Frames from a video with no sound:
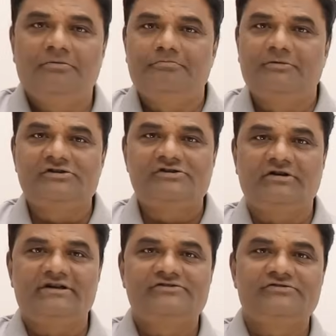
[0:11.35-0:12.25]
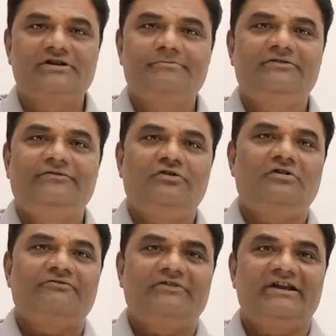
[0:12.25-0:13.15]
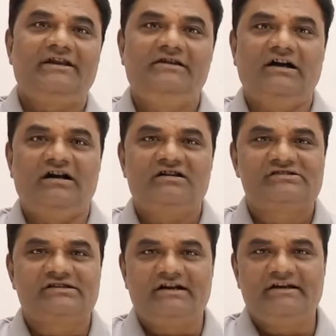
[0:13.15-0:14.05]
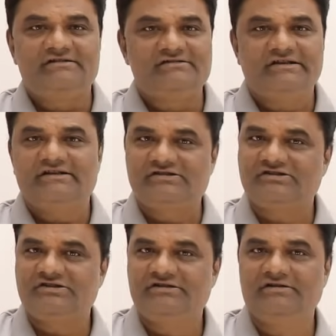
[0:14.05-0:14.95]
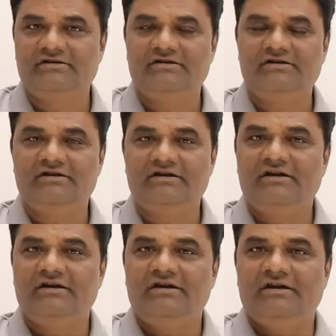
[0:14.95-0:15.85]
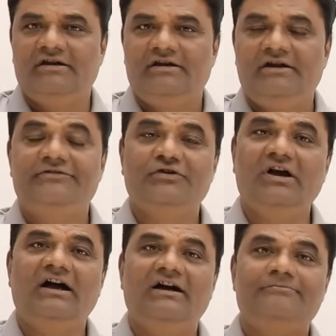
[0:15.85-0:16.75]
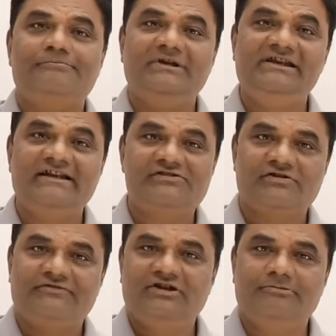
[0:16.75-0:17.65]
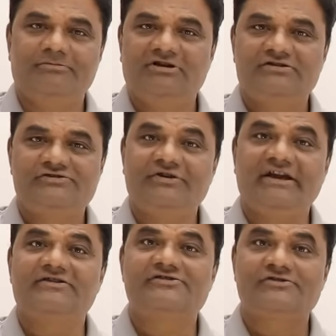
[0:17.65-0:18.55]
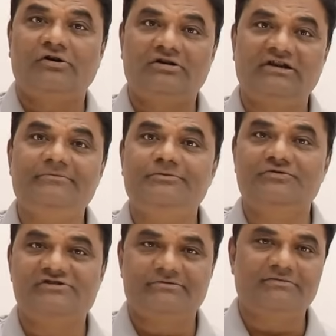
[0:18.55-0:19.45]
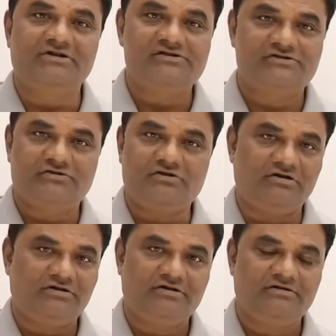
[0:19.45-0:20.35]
MergeSort is suitable for very large size list. If you have millions of numbers, you can sort them using MergeSort.